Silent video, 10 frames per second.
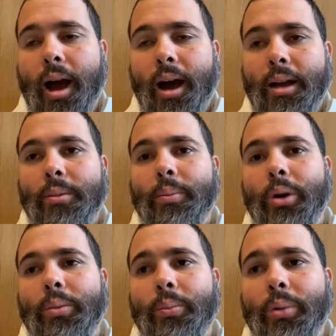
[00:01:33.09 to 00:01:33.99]
And
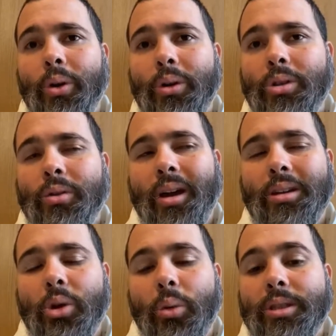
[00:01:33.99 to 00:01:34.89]
but also that
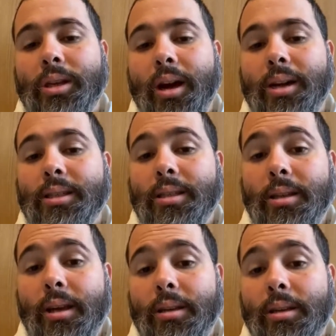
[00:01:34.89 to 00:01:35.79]
is always cast
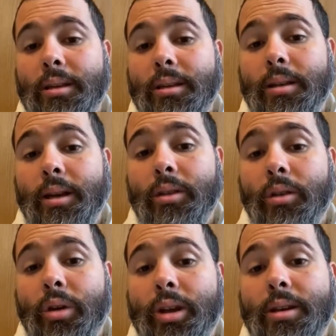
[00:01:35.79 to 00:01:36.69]
in the
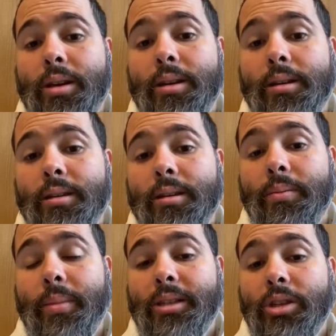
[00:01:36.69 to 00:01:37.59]
greater
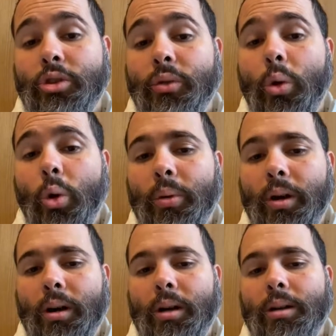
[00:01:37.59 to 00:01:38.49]
message of
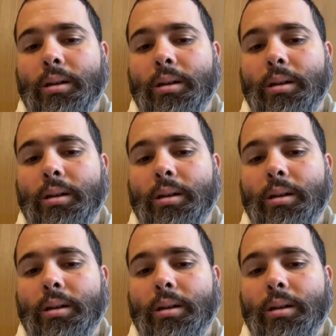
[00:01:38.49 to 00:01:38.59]
hope,